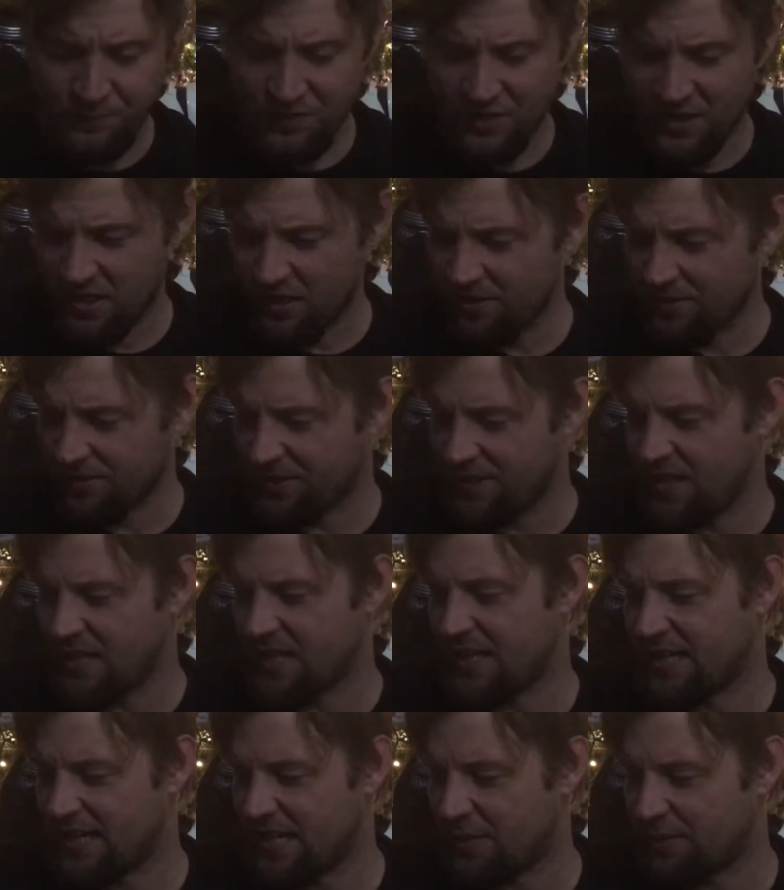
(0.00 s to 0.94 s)
the other thing
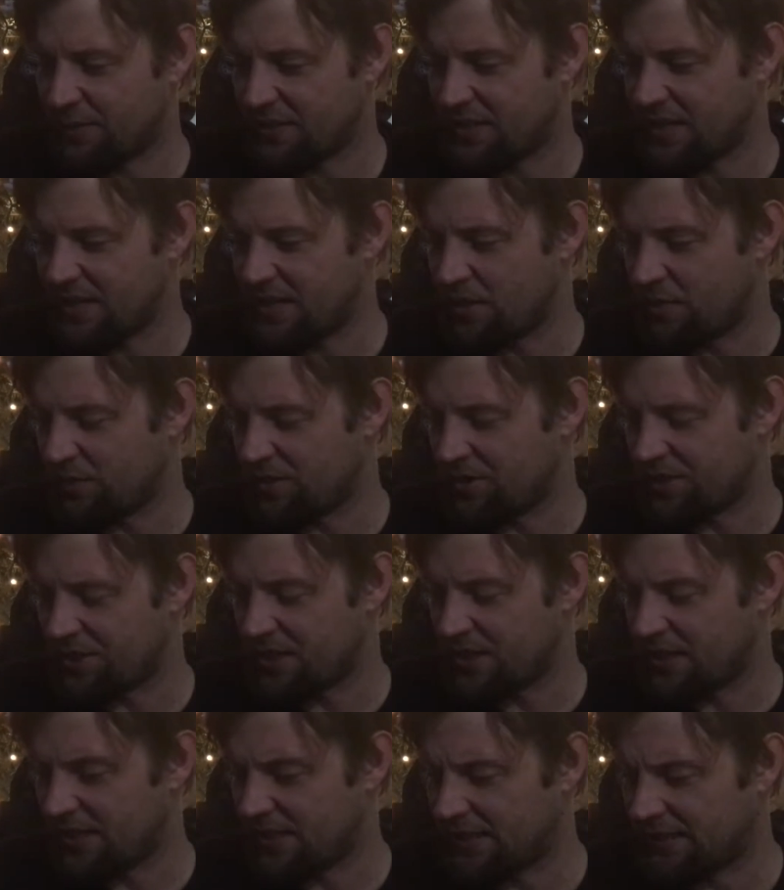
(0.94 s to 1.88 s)
I got with that, which
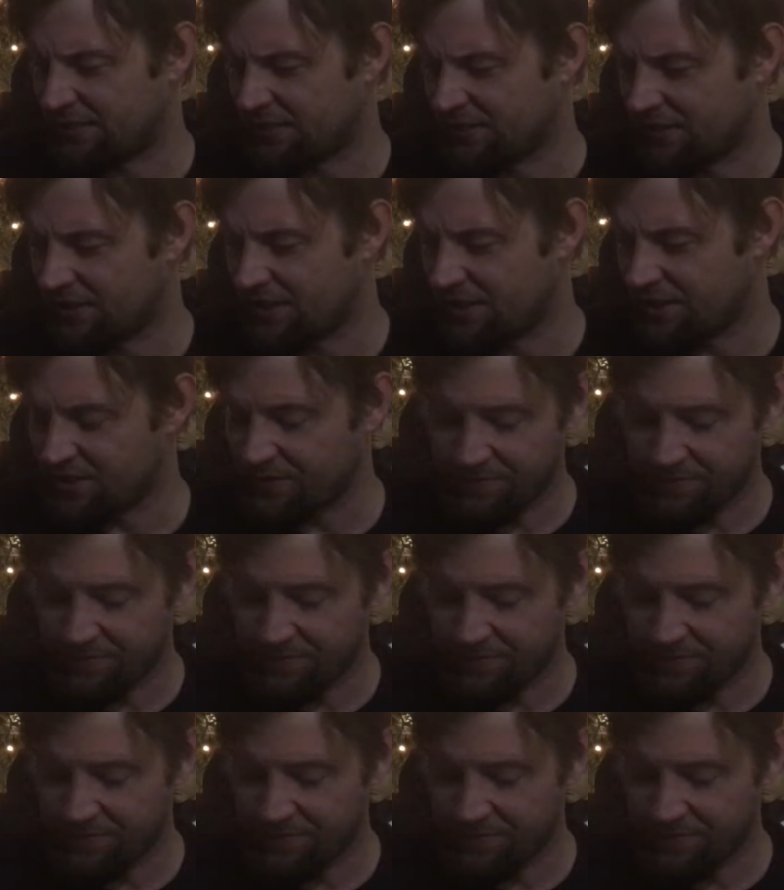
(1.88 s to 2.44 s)
is a